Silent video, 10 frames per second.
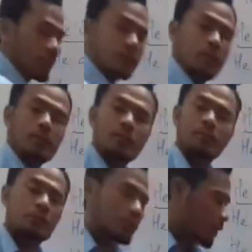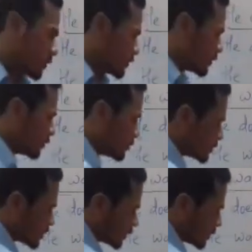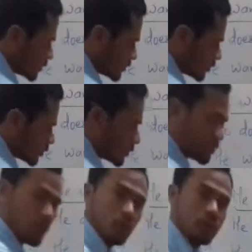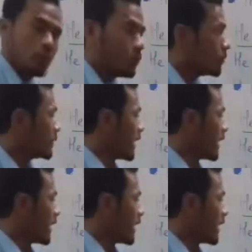If the subject is plural, we use do.